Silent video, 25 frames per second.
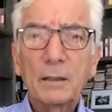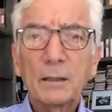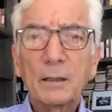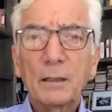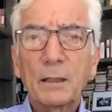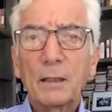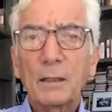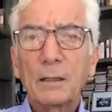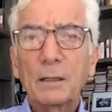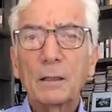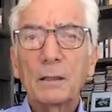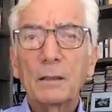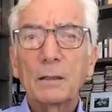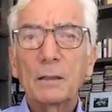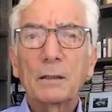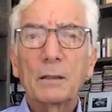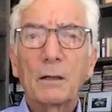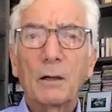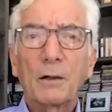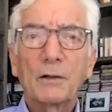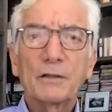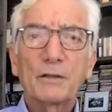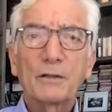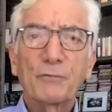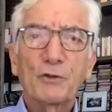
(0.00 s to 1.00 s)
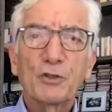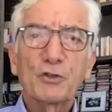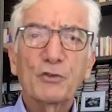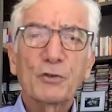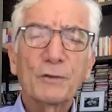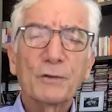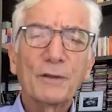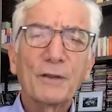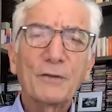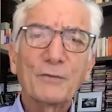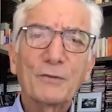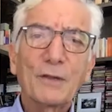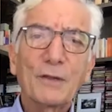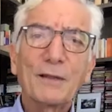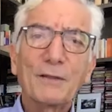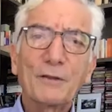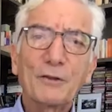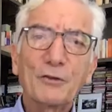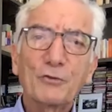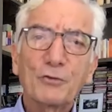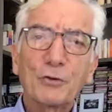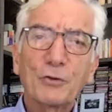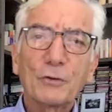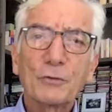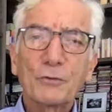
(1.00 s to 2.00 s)
artificial
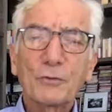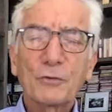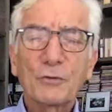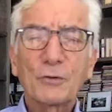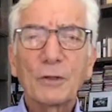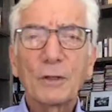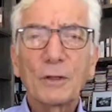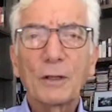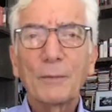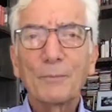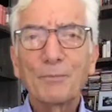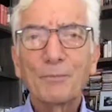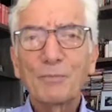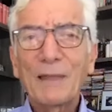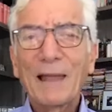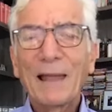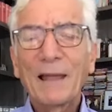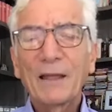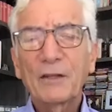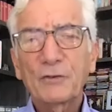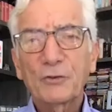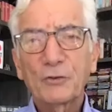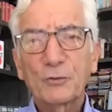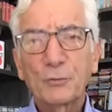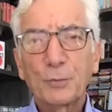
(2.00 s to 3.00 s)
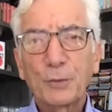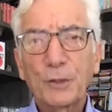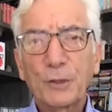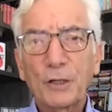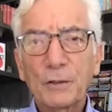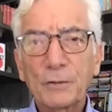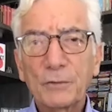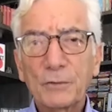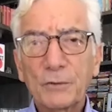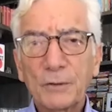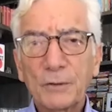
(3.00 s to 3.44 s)
intelligence expert.